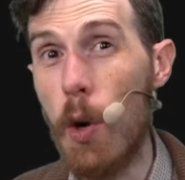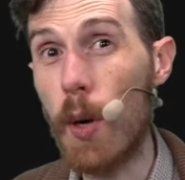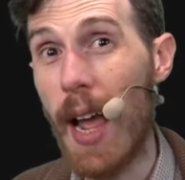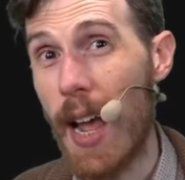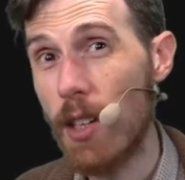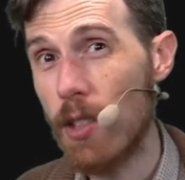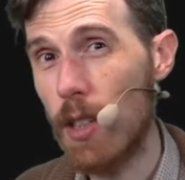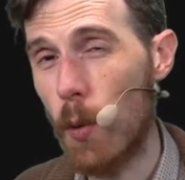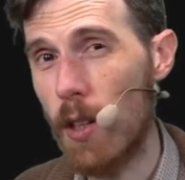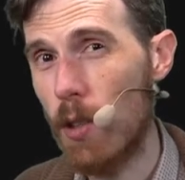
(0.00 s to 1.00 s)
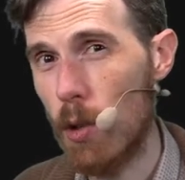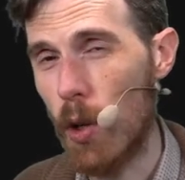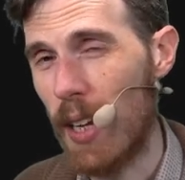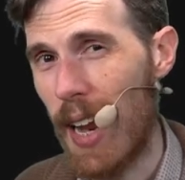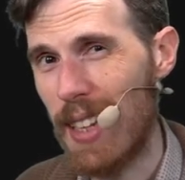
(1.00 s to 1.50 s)
We're actually going to
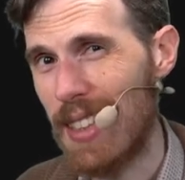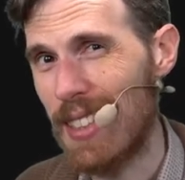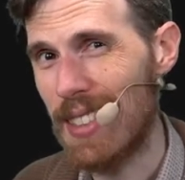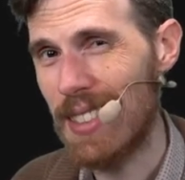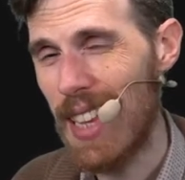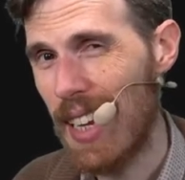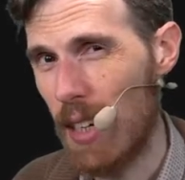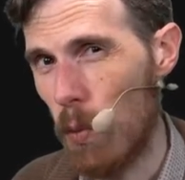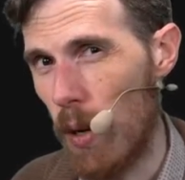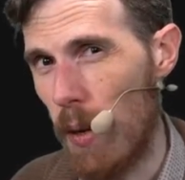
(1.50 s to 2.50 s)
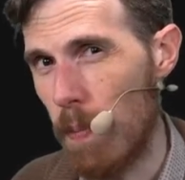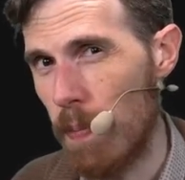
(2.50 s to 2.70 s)
look at the second one,